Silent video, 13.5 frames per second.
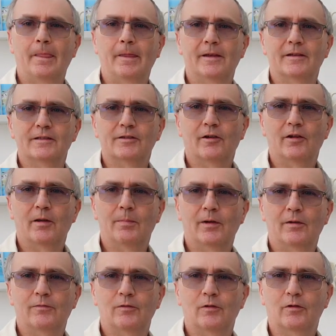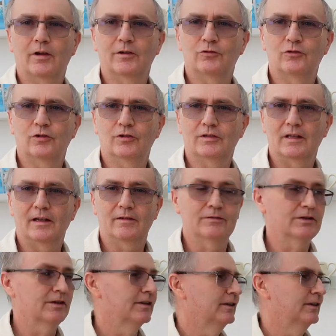The entire bird flock has just left.